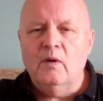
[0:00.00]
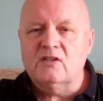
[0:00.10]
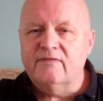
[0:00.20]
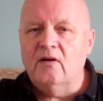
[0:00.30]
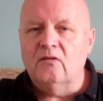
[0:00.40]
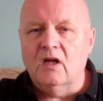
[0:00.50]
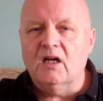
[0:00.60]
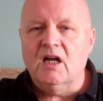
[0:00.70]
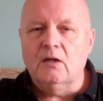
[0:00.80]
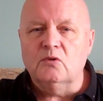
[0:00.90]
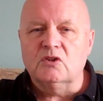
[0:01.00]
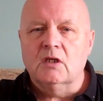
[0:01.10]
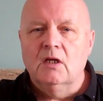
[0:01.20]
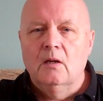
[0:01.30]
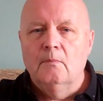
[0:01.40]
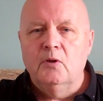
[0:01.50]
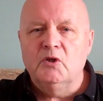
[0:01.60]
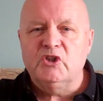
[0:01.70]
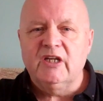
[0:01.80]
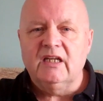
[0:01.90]
felt like I was
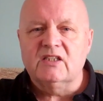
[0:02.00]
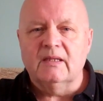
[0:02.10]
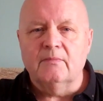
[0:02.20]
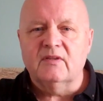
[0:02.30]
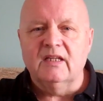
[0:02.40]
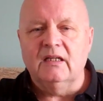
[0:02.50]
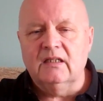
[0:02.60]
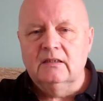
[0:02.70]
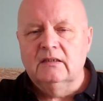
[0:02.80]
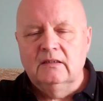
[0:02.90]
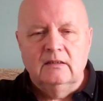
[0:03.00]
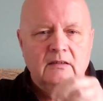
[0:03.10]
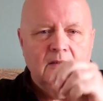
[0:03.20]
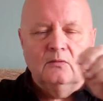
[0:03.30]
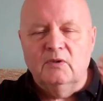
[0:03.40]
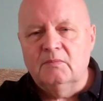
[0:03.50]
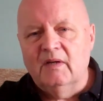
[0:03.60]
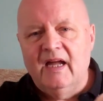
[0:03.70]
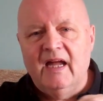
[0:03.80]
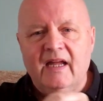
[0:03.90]
pushing something with my
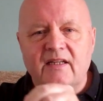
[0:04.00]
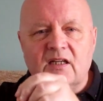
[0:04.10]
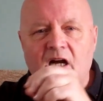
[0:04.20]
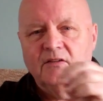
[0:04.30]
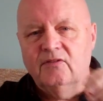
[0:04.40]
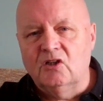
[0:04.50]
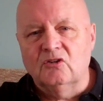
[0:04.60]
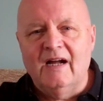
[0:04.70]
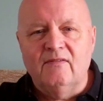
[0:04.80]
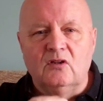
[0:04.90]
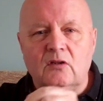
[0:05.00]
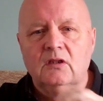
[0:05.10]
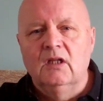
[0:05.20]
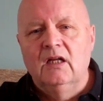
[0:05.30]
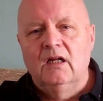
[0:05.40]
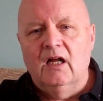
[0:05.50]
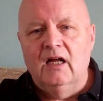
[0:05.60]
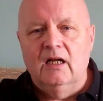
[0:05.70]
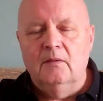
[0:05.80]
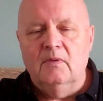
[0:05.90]
hand over gravel.
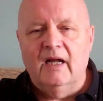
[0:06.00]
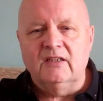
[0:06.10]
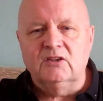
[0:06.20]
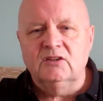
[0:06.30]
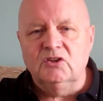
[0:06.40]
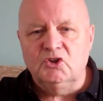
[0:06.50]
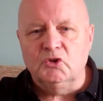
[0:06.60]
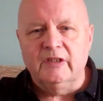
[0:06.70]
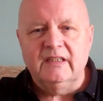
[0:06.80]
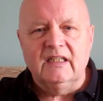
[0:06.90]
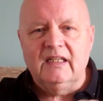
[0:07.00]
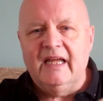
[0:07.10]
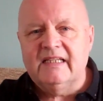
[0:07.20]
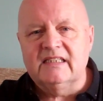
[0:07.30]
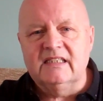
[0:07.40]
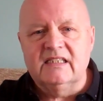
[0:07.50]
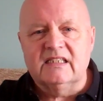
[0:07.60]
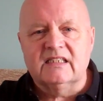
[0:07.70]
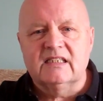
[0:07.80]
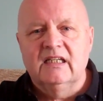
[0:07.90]
I couldn't join the
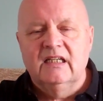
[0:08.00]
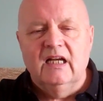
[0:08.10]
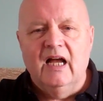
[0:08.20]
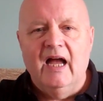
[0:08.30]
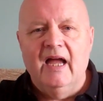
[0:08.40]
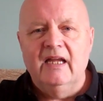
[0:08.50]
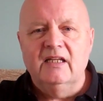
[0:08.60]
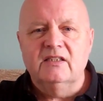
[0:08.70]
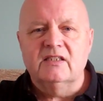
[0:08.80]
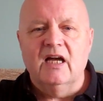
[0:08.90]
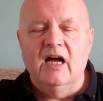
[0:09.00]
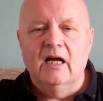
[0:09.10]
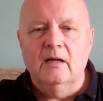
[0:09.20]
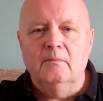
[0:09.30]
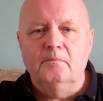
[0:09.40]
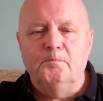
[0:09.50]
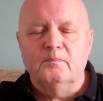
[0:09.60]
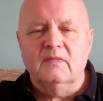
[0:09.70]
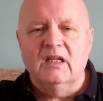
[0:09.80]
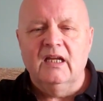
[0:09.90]
letters, and
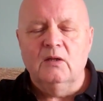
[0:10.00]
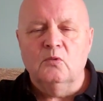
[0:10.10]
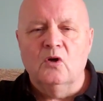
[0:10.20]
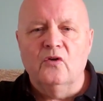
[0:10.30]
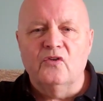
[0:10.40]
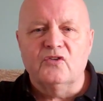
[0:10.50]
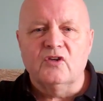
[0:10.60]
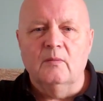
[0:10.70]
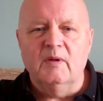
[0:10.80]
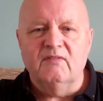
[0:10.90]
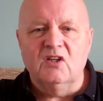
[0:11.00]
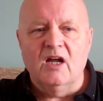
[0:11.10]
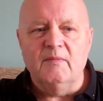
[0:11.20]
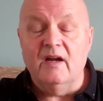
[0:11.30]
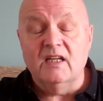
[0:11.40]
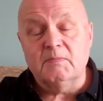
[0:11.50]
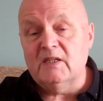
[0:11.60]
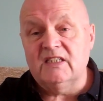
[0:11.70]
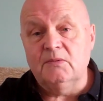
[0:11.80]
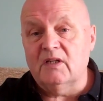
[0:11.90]
it was a bit of a nightmare,
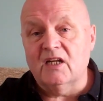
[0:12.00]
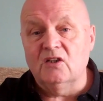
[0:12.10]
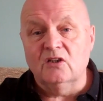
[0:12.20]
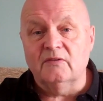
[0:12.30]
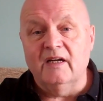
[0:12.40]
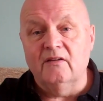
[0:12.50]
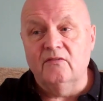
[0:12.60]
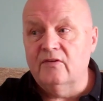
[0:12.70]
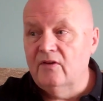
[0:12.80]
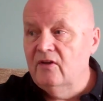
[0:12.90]
especially when I'd look around